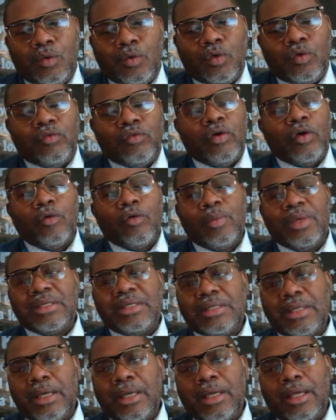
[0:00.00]
You've heard me
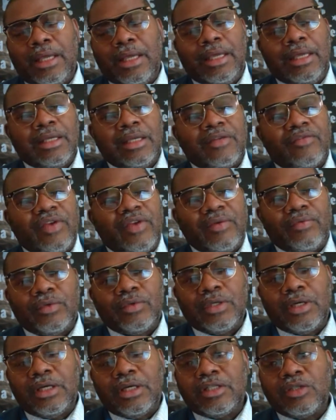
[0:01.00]
say He is faithful to
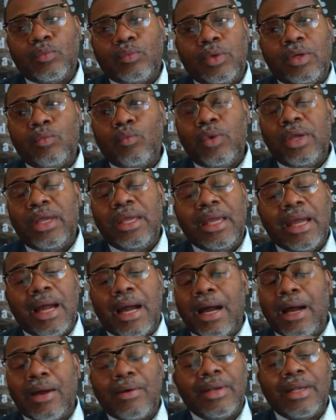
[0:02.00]
us when we
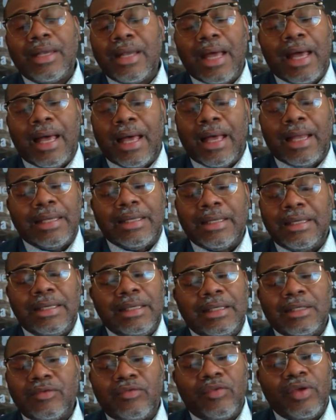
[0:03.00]
are not. He is
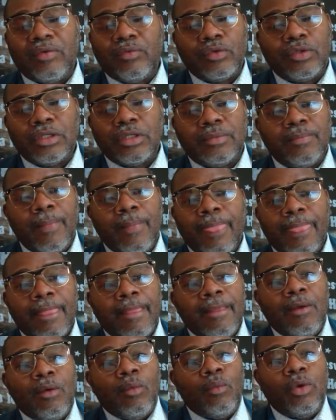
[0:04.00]
faithful to us
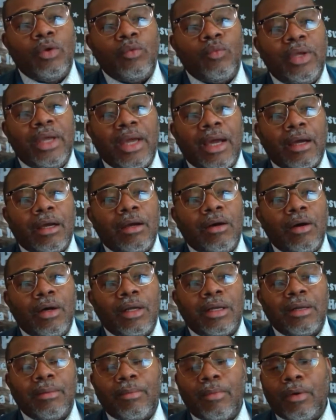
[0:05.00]
when we are
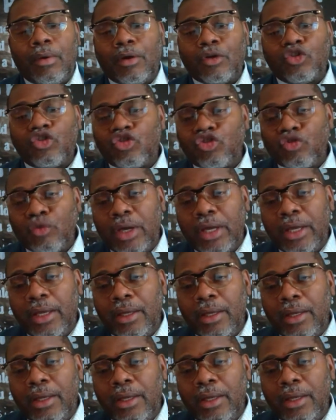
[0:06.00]
gone astray,
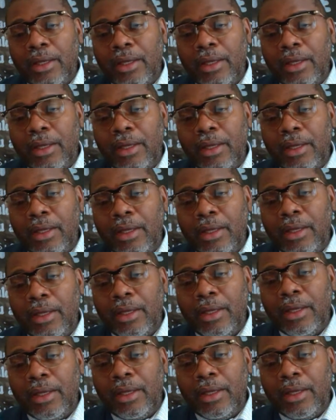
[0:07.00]

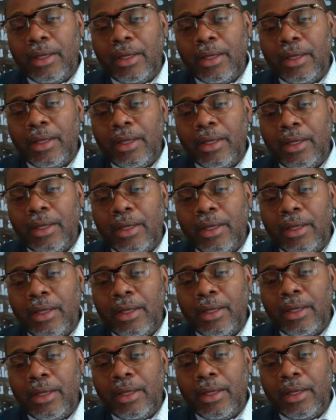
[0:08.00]
going about our
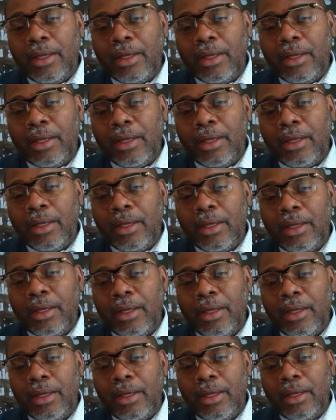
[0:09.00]
business. How you doing,
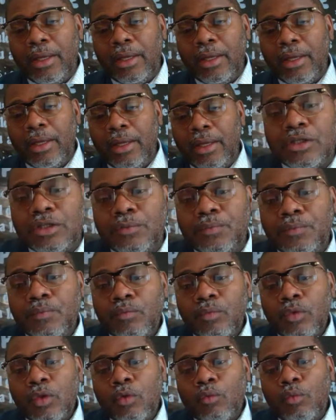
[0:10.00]
Sister Crystal? God
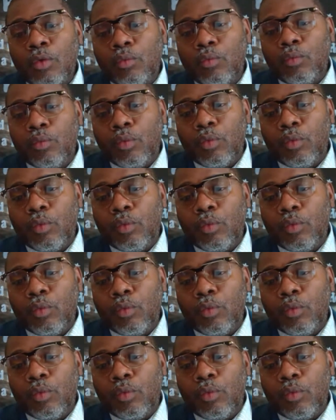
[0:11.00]
bless you.